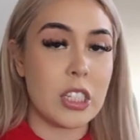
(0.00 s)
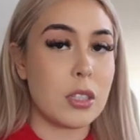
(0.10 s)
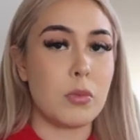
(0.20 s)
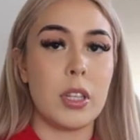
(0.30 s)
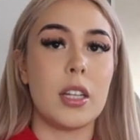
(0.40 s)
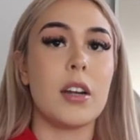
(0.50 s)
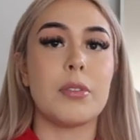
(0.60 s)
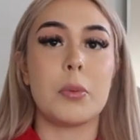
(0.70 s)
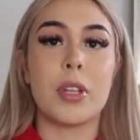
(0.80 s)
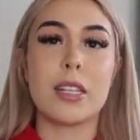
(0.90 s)
just really
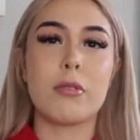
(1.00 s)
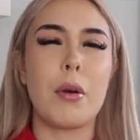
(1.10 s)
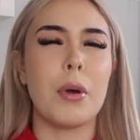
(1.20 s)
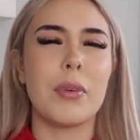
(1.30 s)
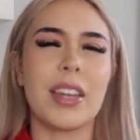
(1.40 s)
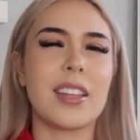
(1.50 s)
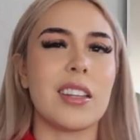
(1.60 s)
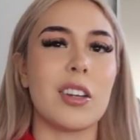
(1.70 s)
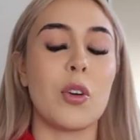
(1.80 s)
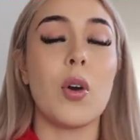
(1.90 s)
comfortable. That's why I went with like
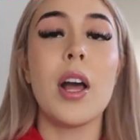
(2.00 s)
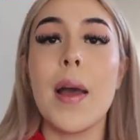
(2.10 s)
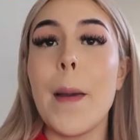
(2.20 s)
the little